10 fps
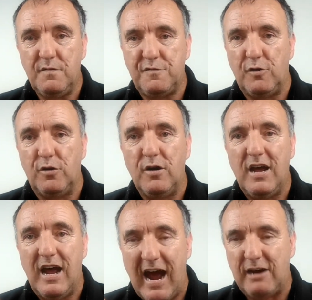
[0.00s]
for
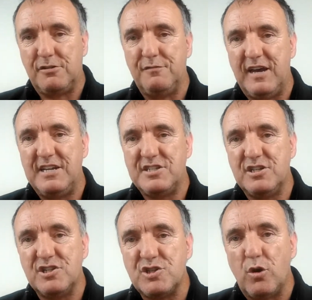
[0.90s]

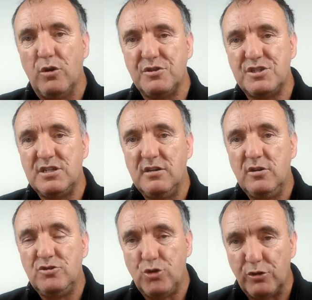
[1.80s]
aggravated assaults
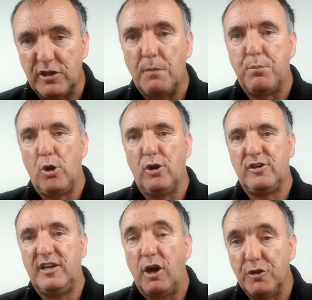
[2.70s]
during a
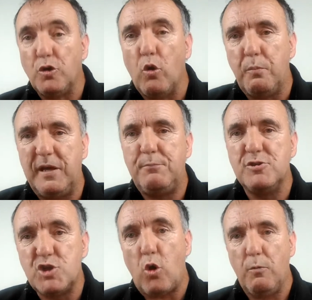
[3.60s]
burglary on an old
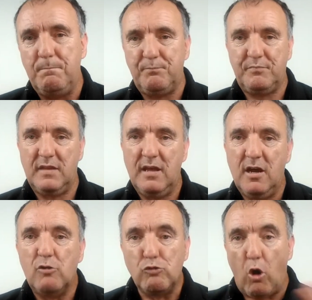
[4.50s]
people's home.
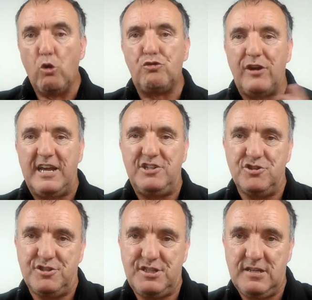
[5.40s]
Road
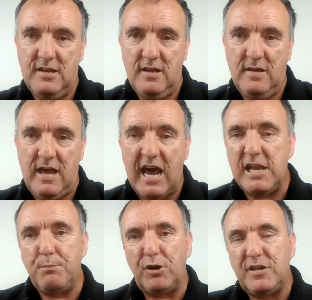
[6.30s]
ragers.
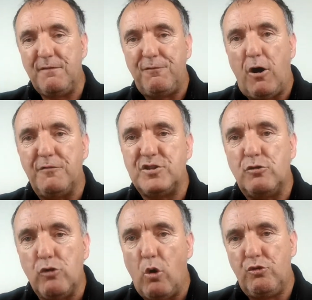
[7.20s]
Anybody involved in a
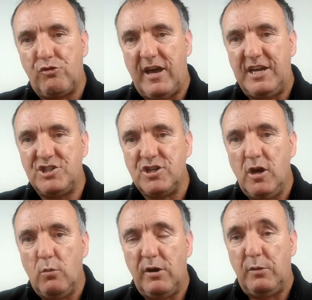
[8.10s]
road rage,
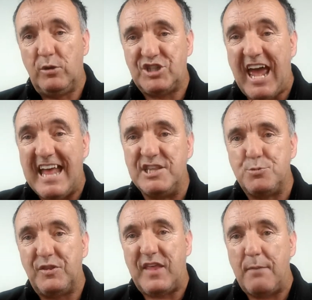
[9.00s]
which ends
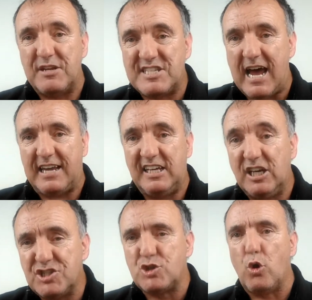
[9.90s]
with them
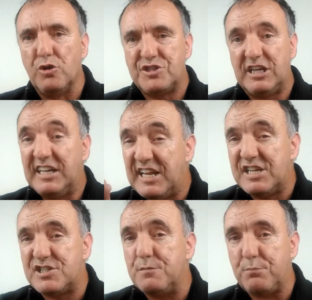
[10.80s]
attacking, assaulting an
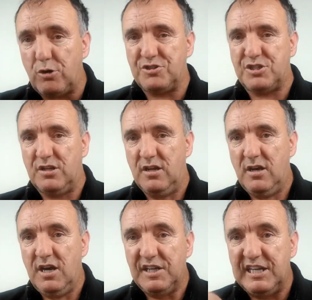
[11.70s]
innocent person,
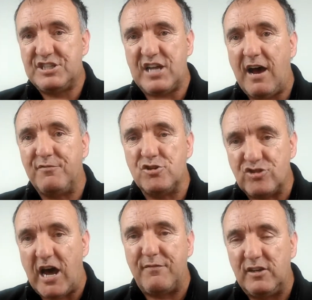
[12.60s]
needs to have the
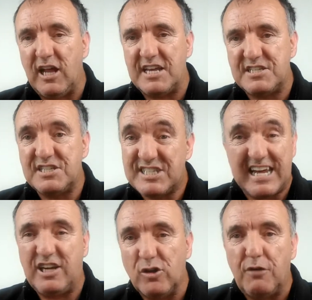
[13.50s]
driving licence
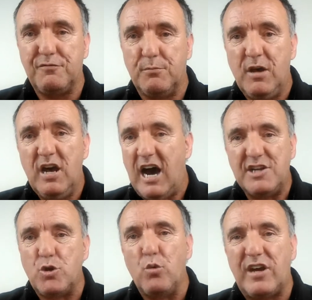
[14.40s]
taken off them. I
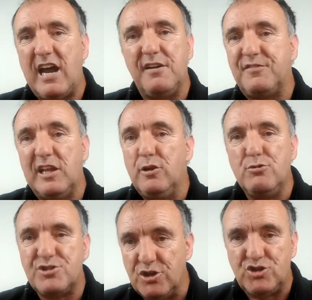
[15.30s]
don't care if they
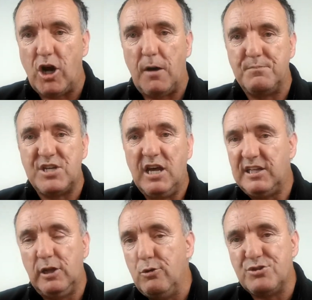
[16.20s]
lose their jobs,
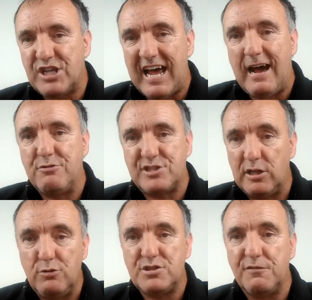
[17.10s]
they lose their house, they
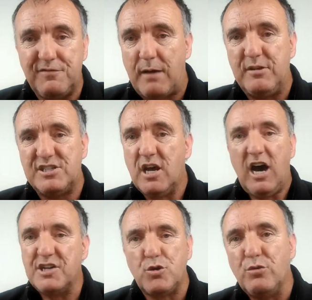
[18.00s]
lose their families.
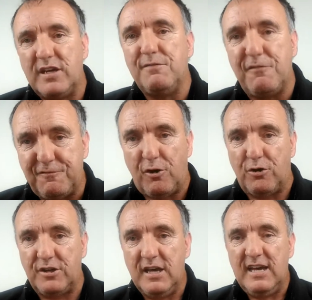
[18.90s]
I don't give a
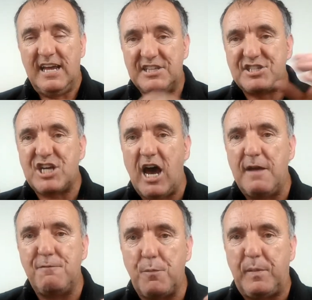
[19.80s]
fuck. It's
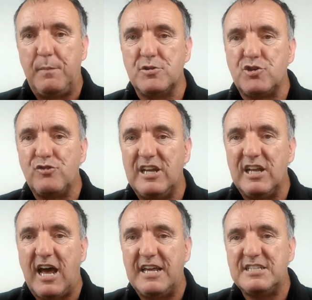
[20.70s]
time for people to
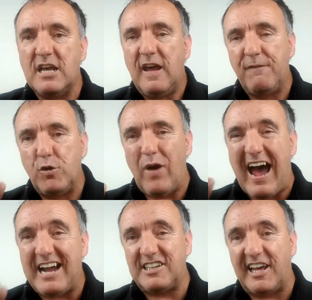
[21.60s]
realise if you
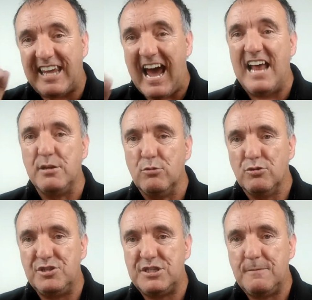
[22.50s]
act like
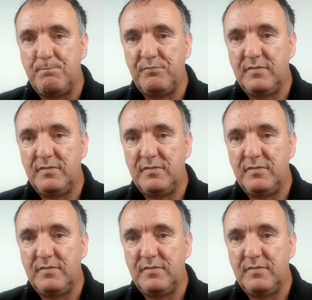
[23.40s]
animals